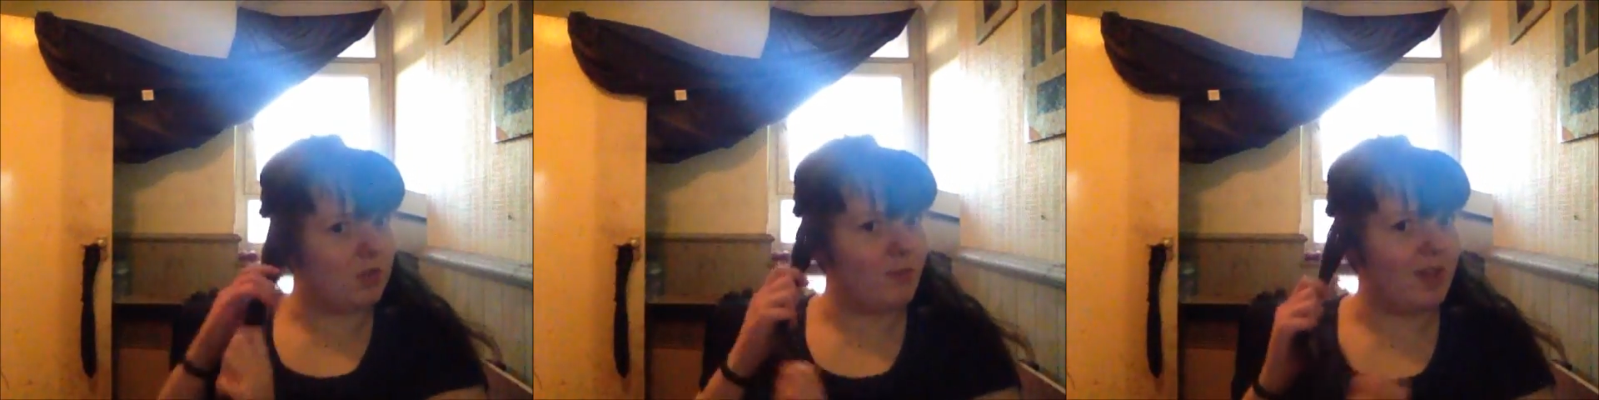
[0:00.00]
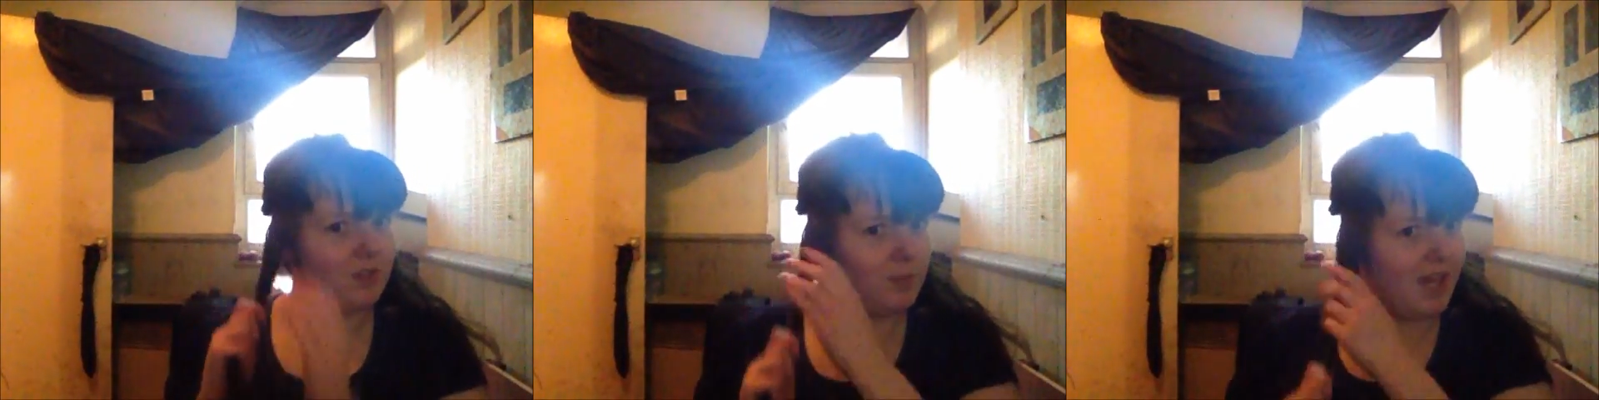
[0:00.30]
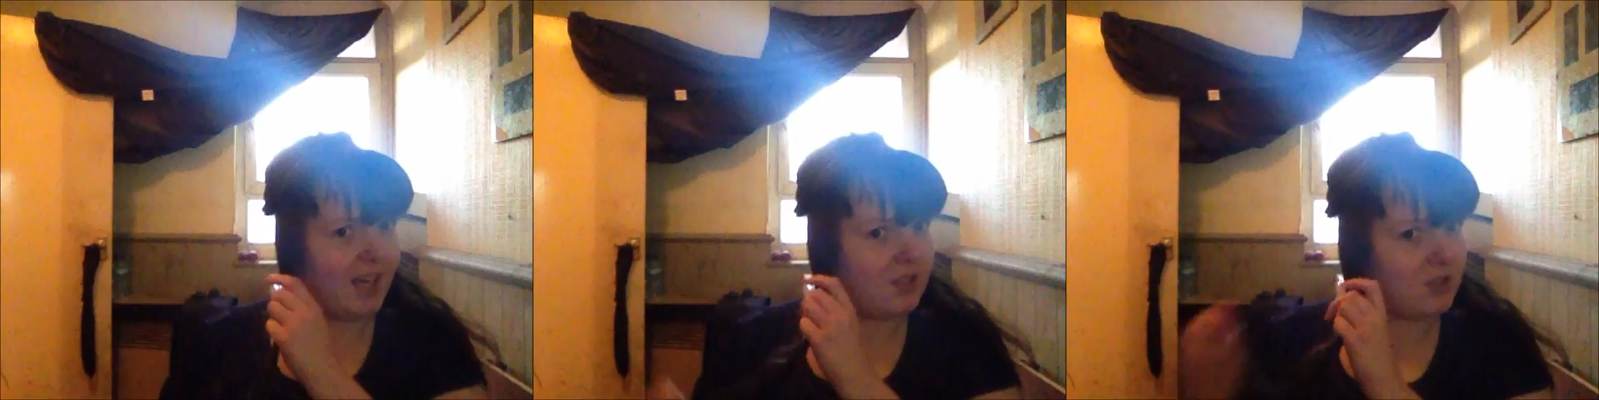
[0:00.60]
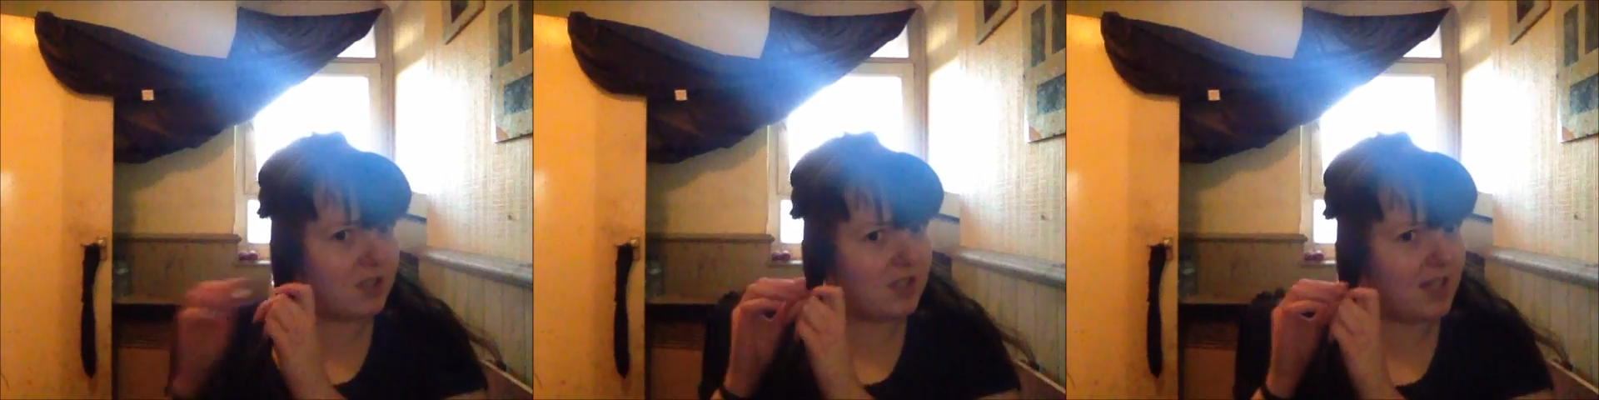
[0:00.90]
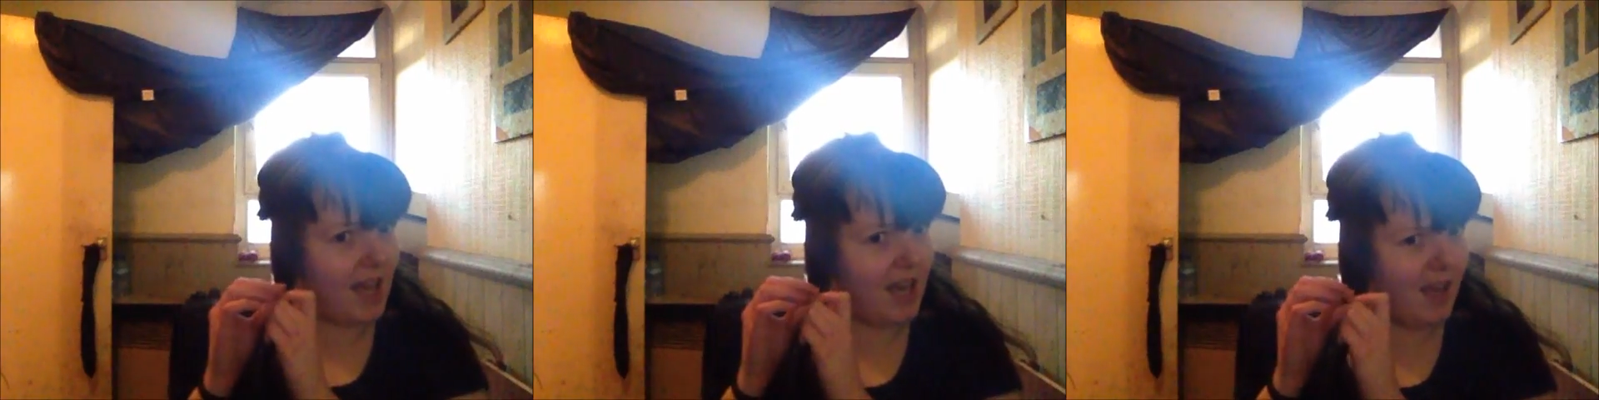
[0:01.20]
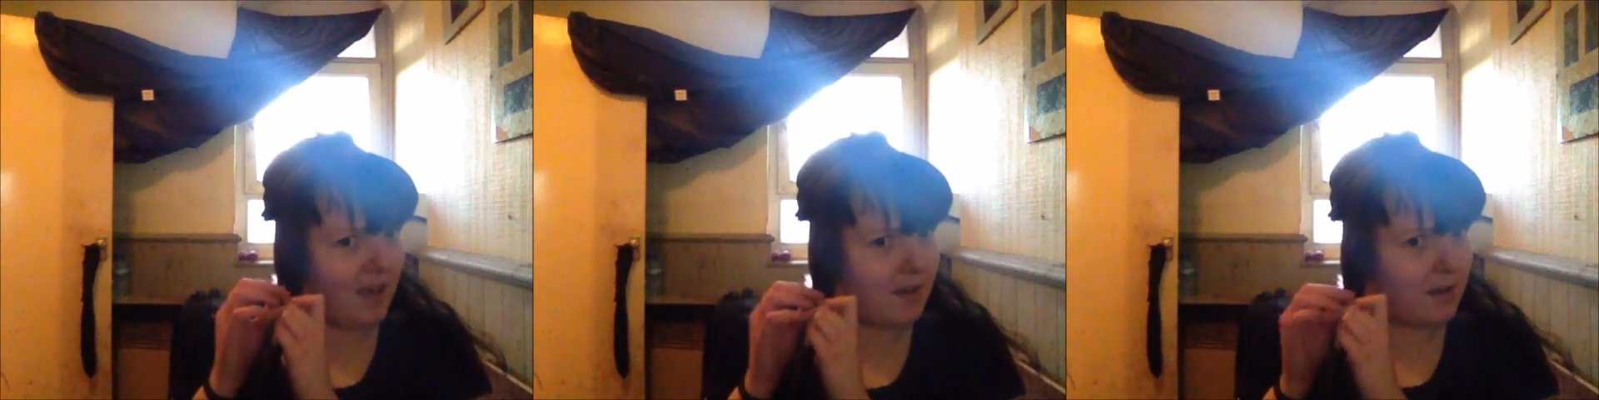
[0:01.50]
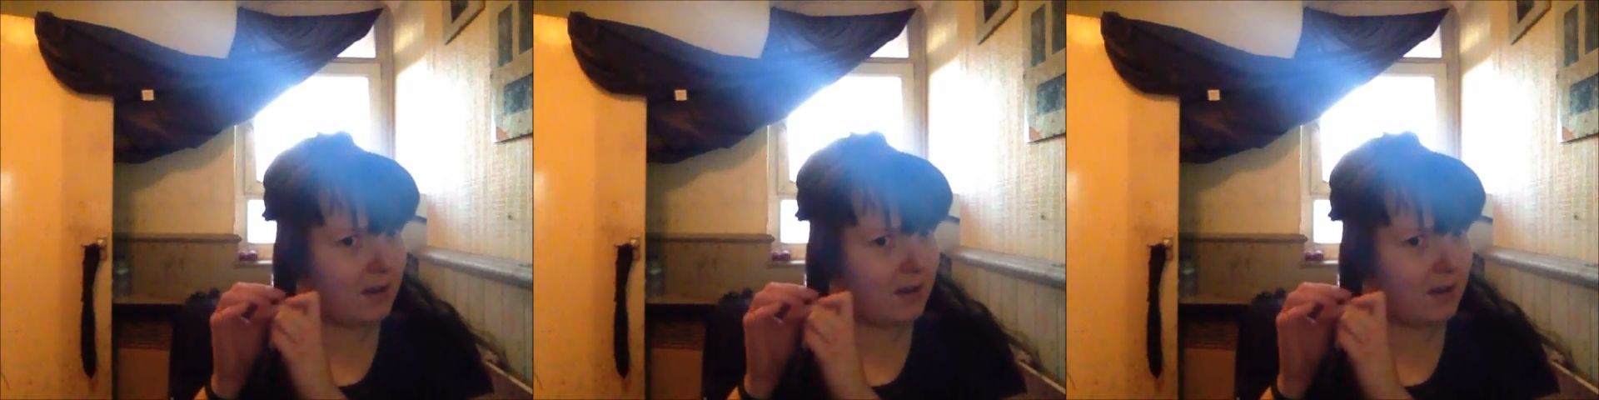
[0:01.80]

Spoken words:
was made from the actress's hair